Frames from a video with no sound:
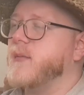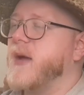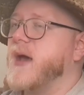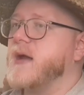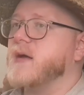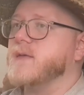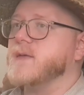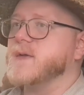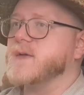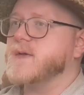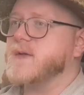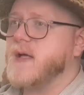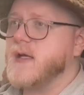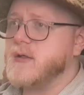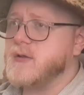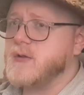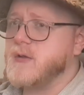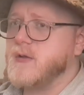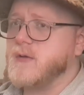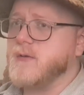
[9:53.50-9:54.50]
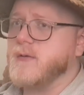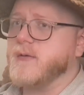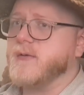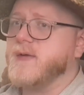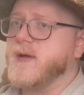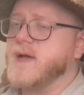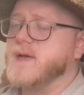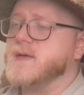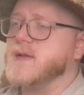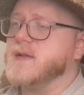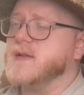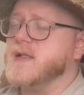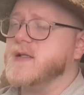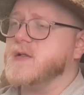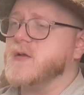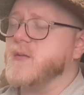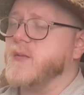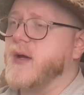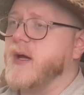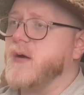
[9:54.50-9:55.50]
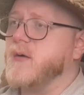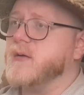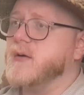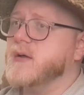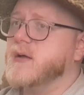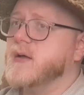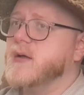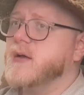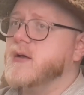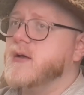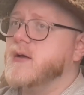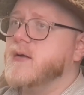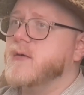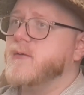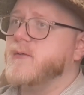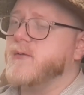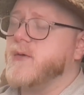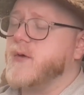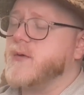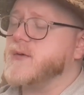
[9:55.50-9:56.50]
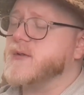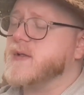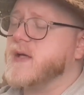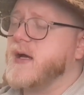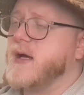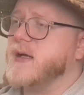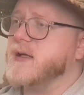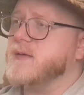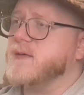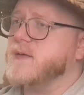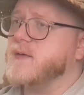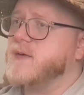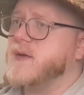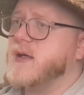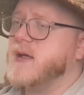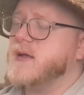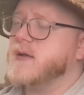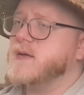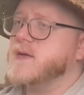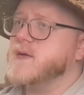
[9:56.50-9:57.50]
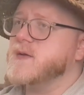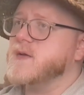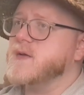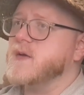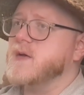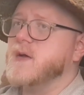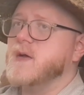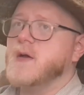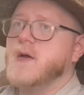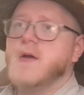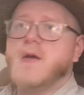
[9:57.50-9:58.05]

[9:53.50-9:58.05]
manifestation or things that teach about those kind of things,